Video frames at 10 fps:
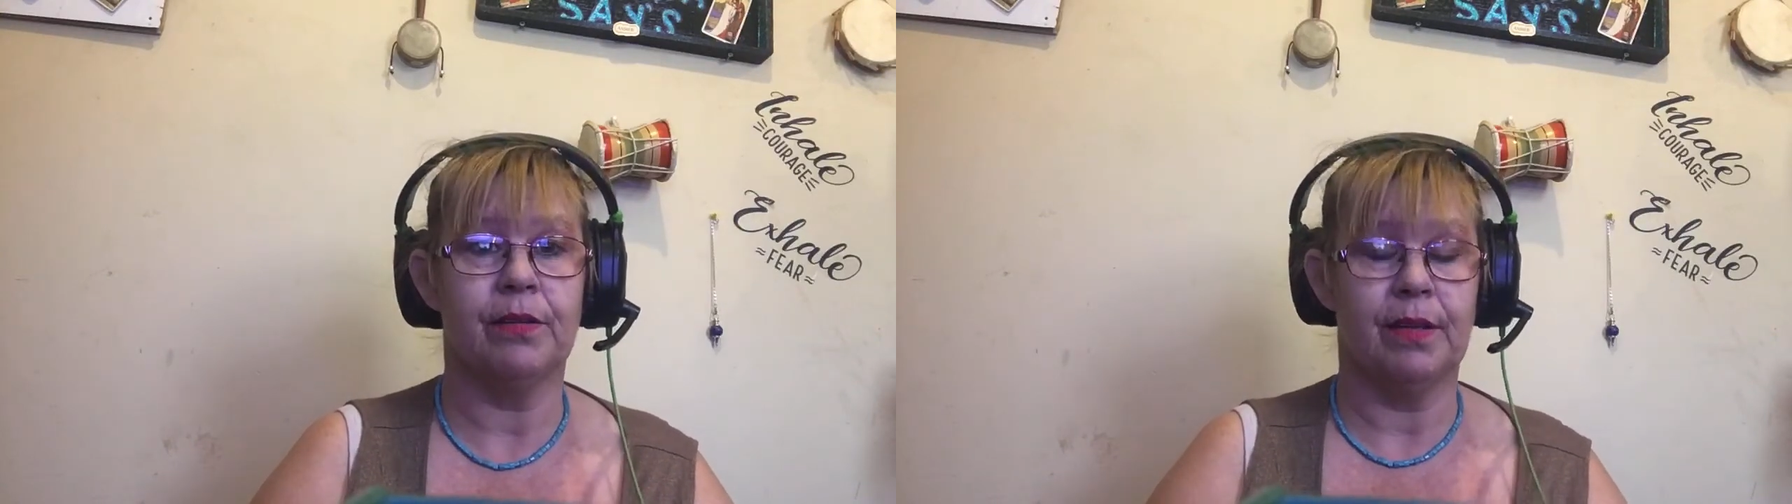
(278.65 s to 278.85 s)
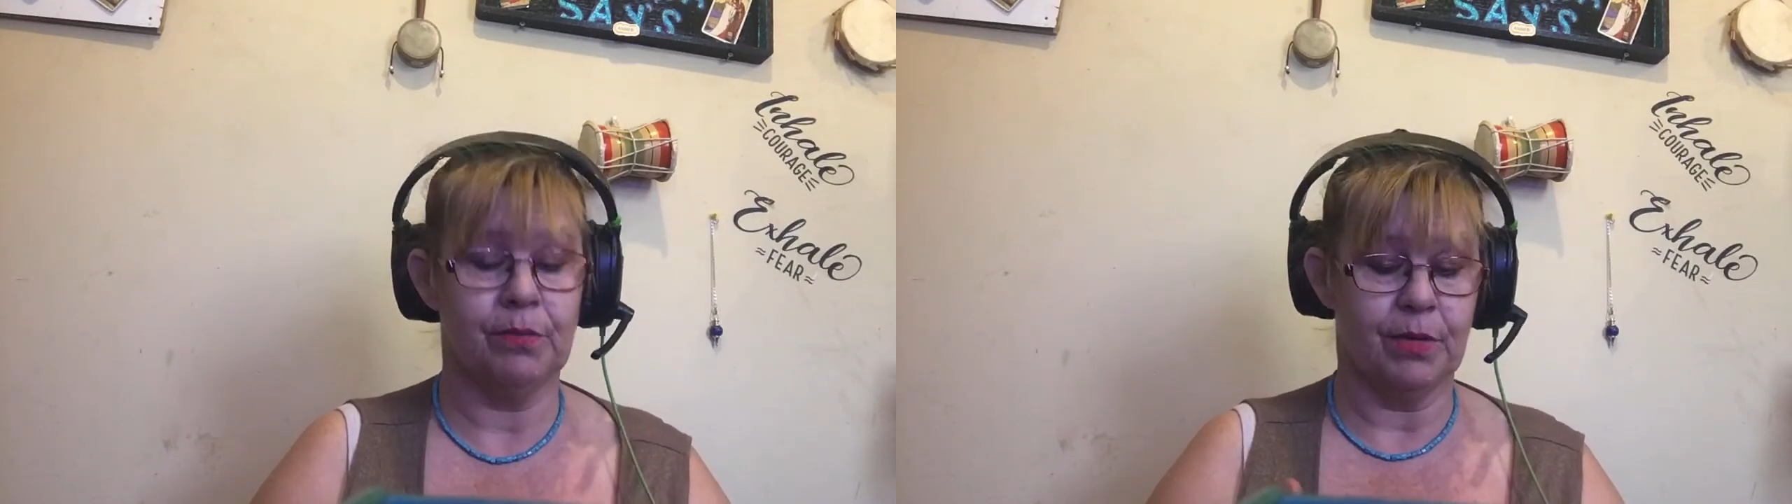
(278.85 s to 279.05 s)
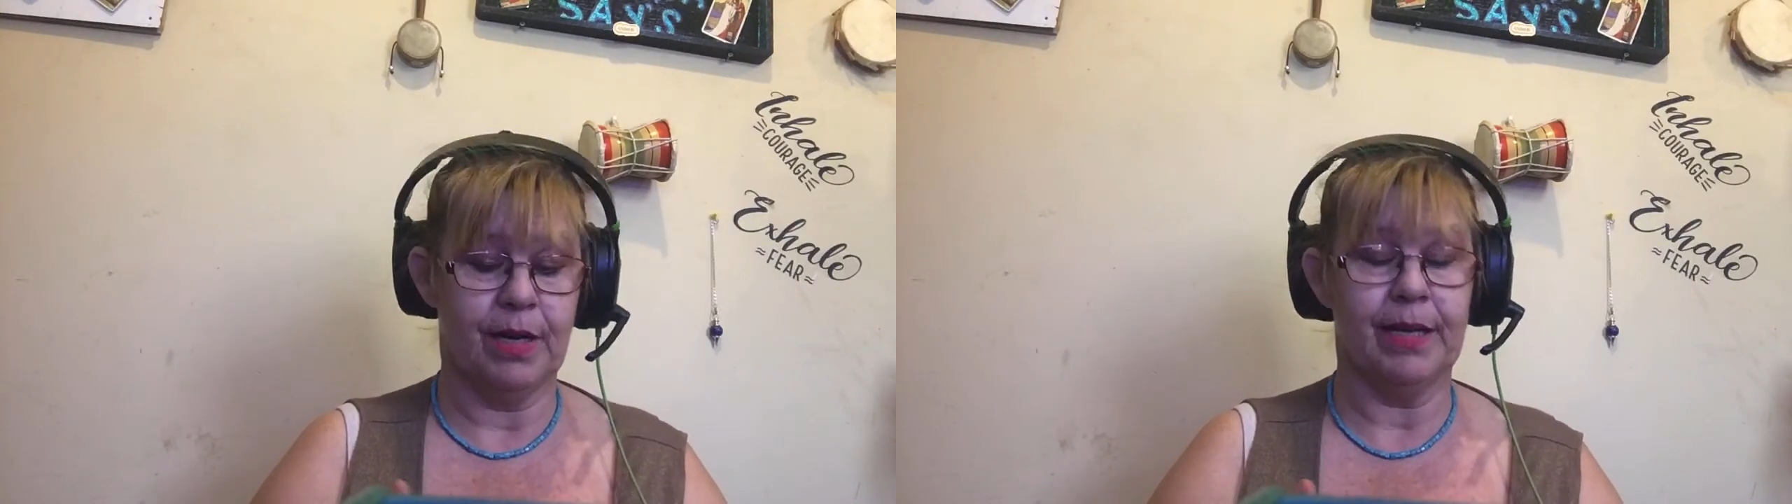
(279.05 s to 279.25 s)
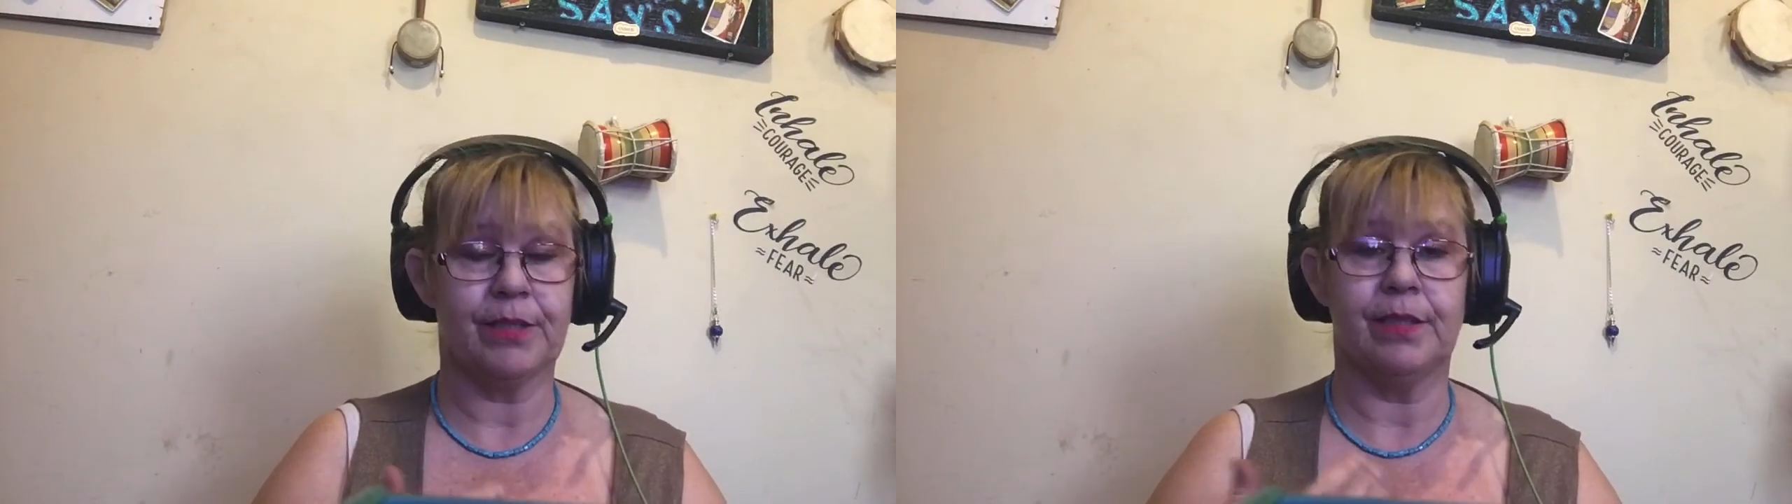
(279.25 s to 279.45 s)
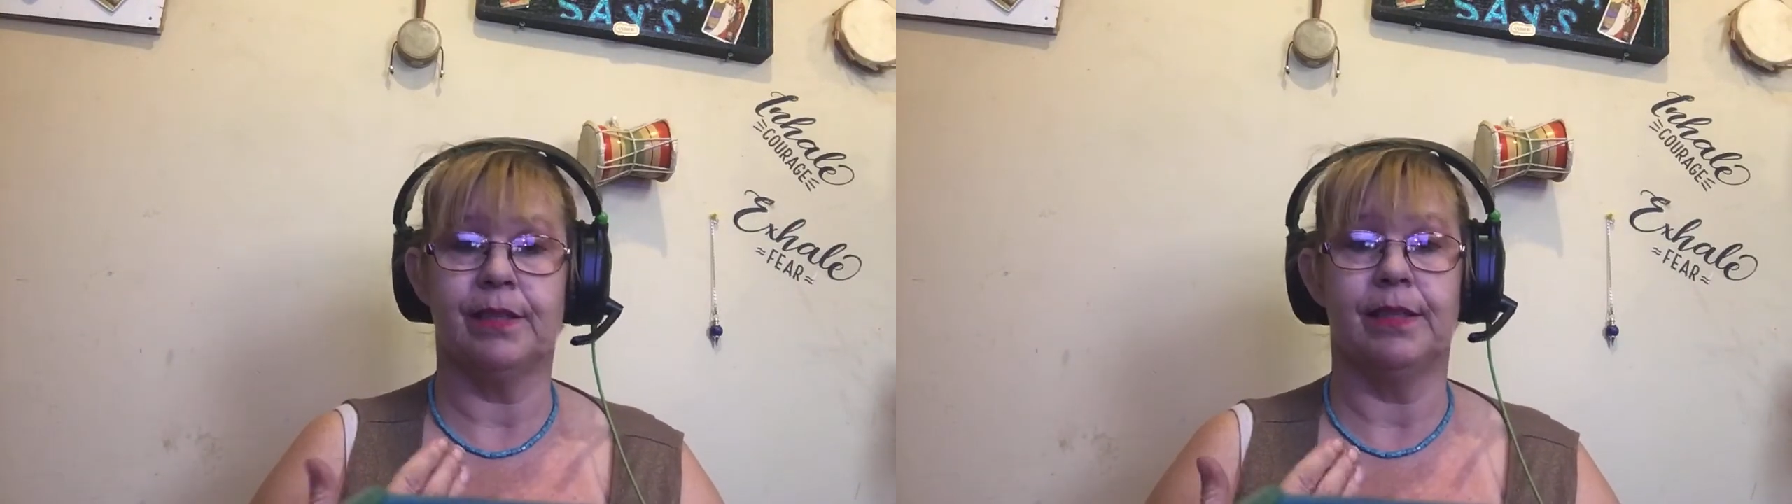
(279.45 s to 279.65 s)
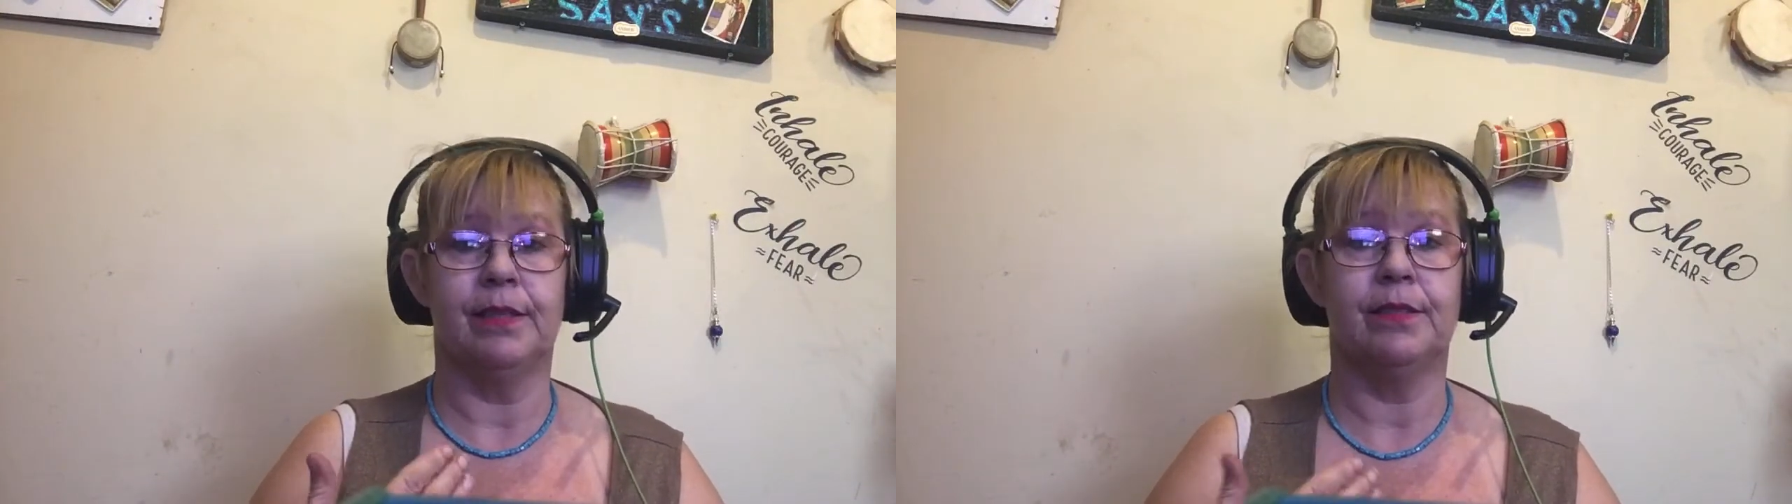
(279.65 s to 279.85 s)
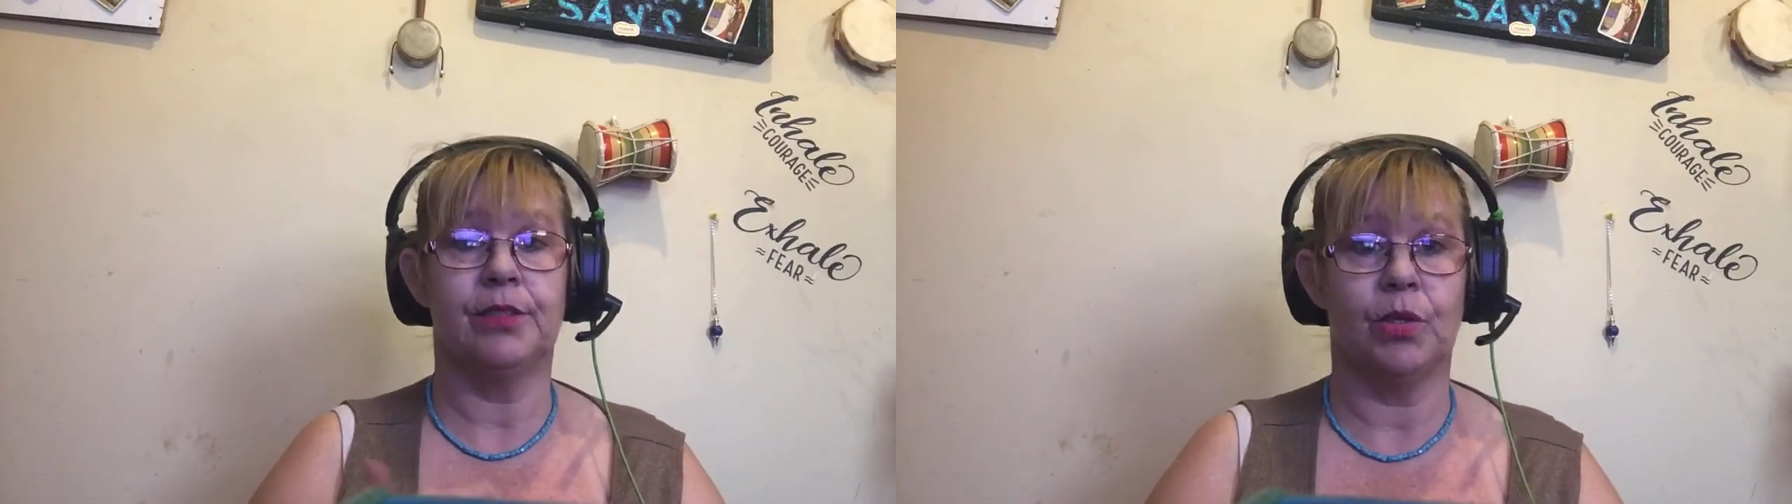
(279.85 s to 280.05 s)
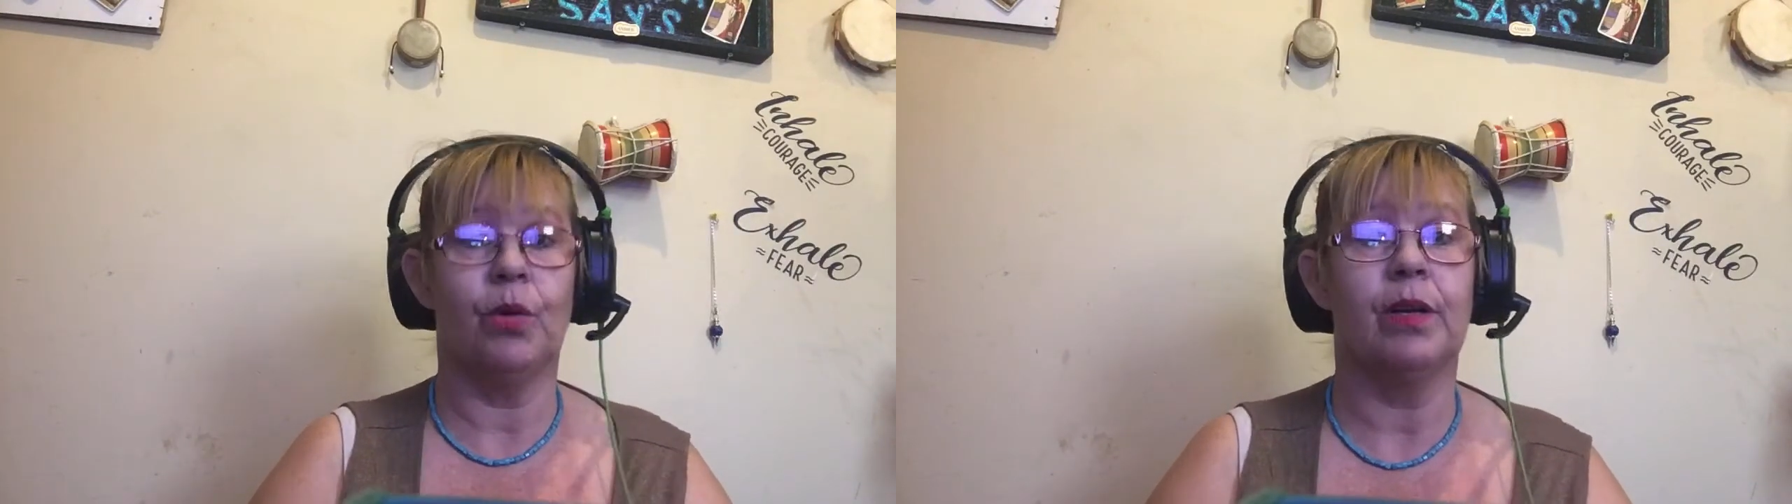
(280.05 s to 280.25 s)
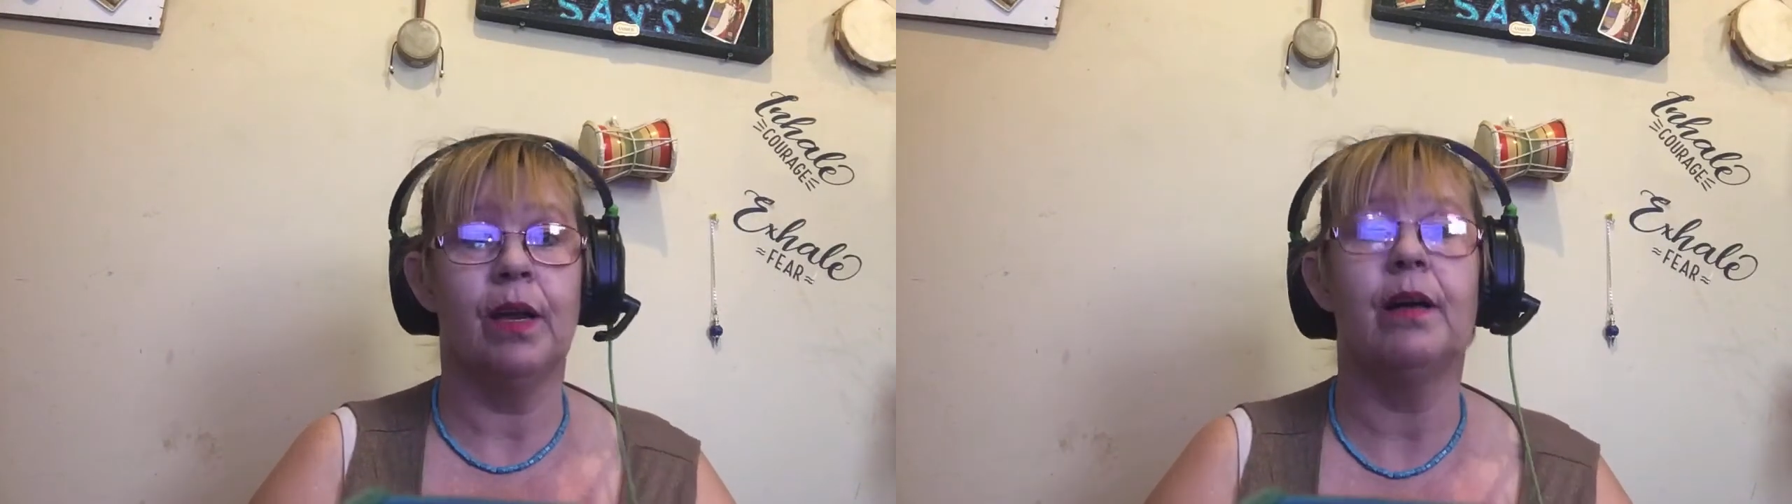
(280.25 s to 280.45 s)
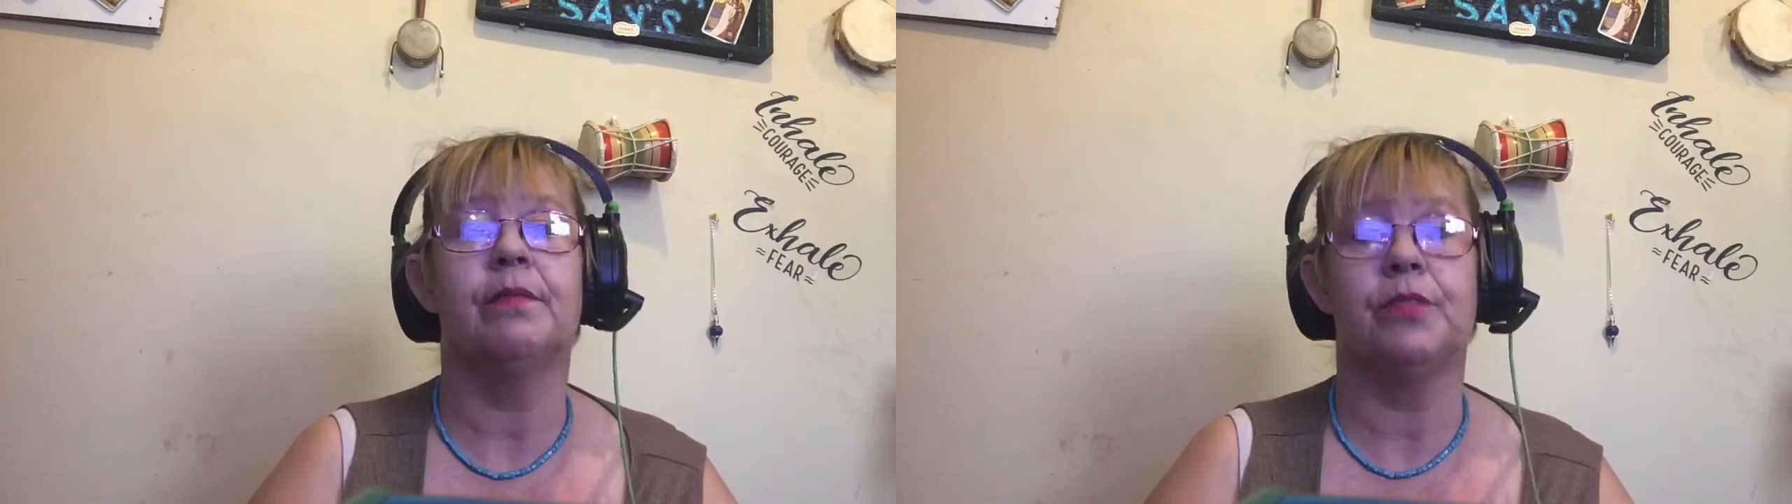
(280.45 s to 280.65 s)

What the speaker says: then we're actually showing love